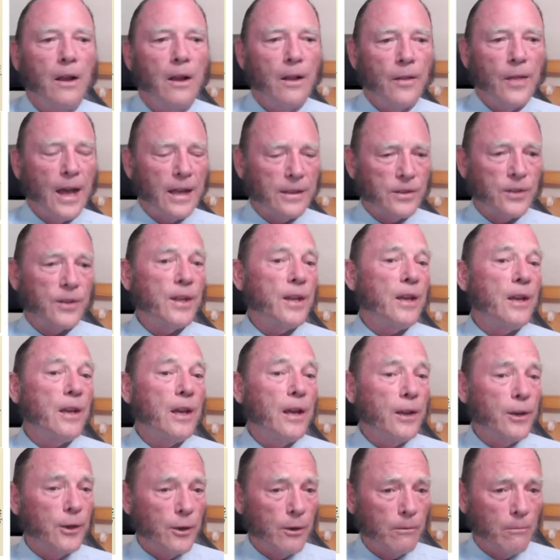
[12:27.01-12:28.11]
That's the
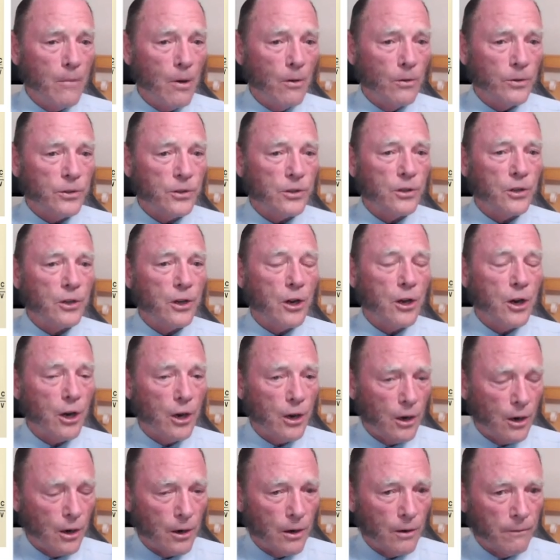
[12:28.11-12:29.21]
innermost
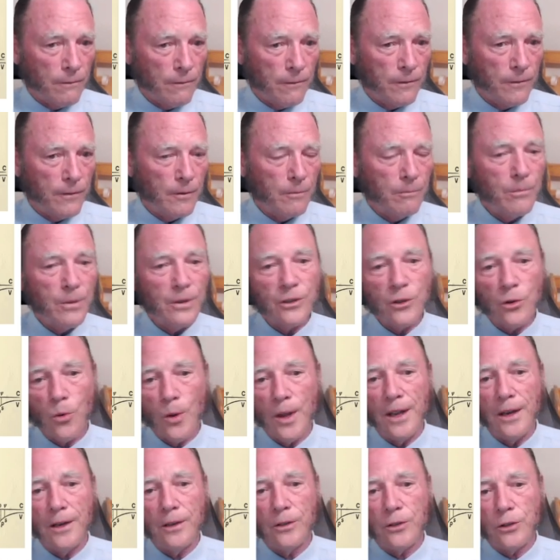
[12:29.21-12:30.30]
curve
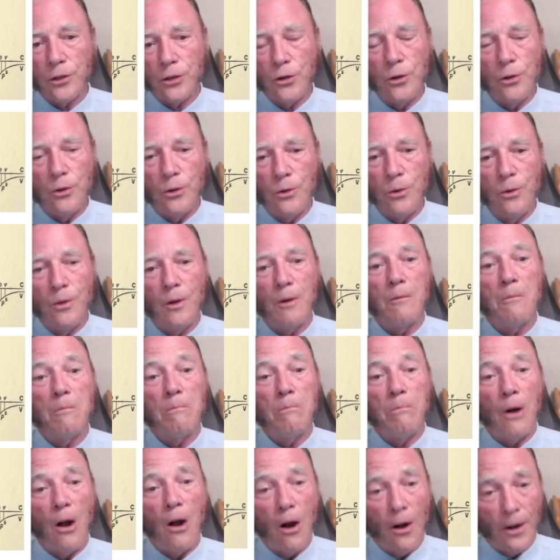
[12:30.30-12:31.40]
between two
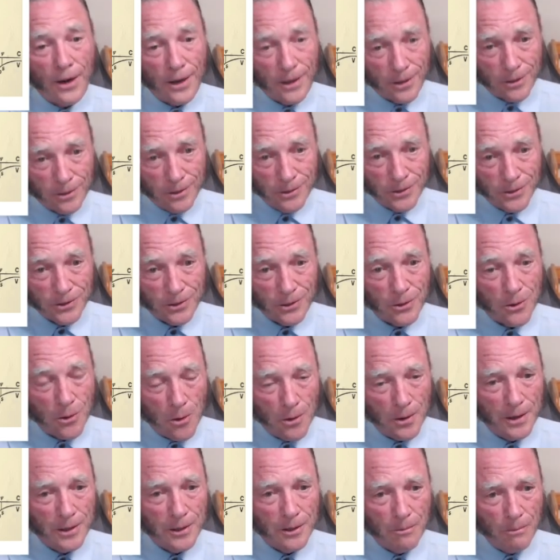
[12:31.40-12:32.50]
particles,
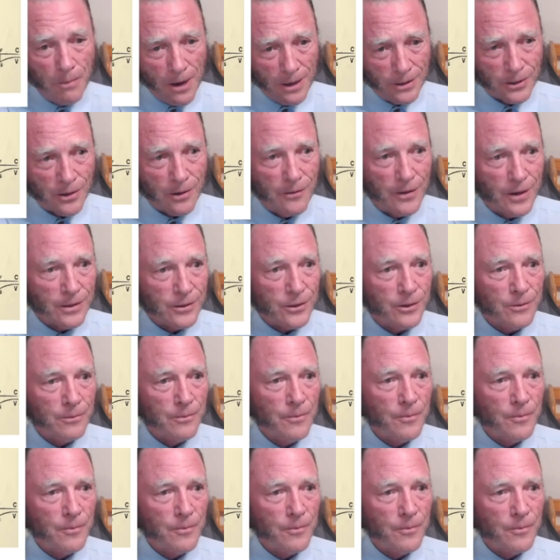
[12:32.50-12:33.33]
according to Boscovich.